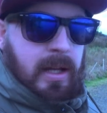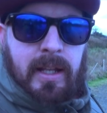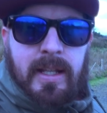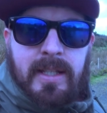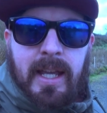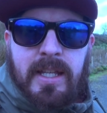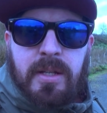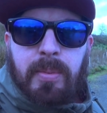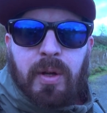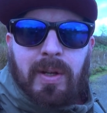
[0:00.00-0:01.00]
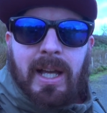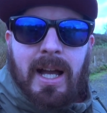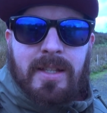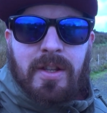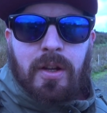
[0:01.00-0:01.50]
In this case you'll be only
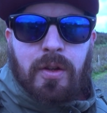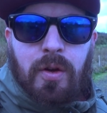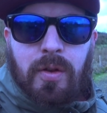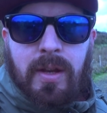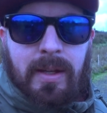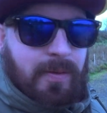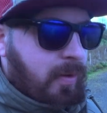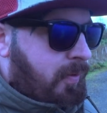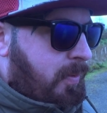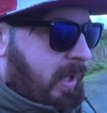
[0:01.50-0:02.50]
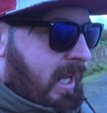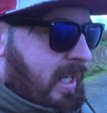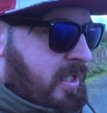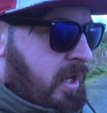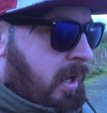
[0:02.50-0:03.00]
casting out 2 or 3 foot from the
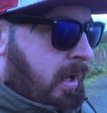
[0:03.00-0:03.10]
edge.